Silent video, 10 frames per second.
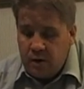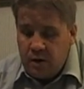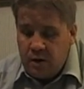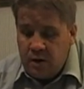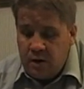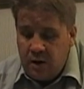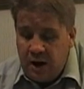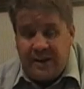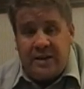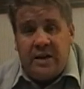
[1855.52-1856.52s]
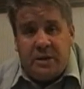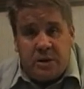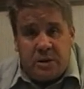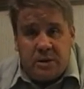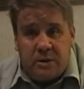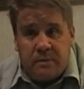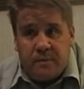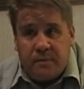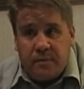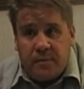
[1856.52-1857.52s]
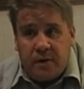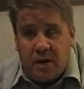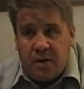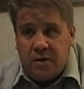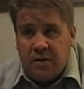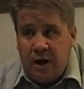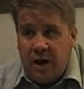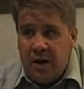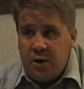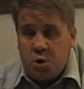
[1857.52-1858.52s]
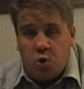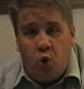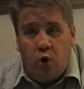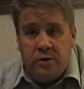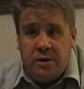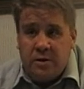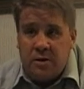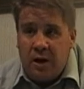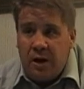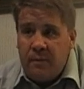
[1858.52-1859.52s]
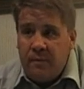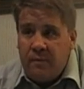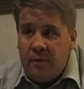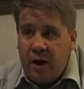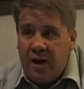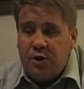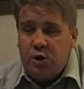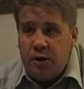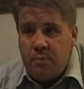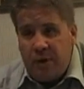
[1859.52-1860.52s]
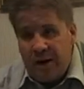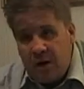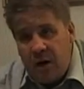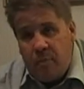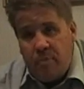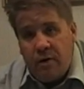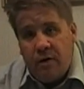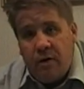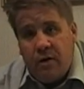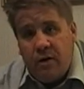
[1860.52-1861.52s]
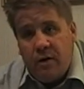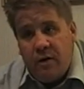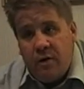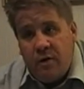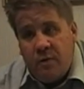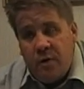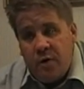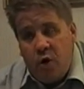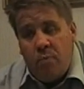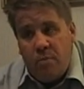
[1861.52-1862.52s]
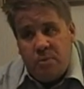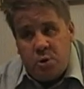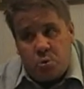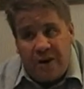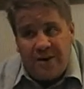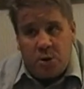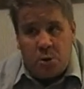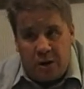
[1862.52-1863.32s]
hadiths, that stories that actually back up the nobleman's right to the